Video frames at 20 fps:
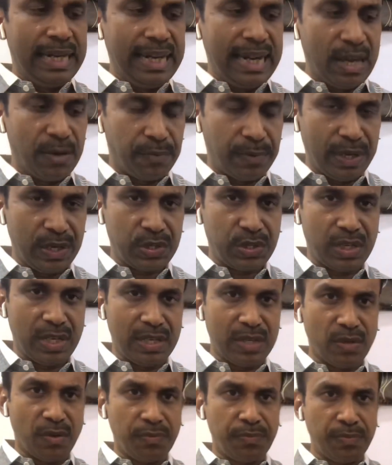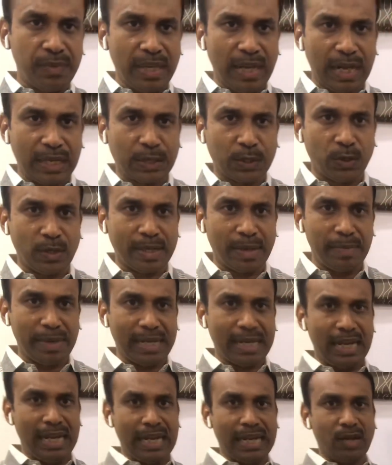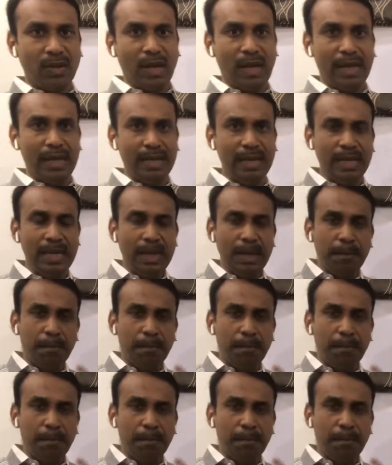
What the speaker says: definition of electrochemical equivalent,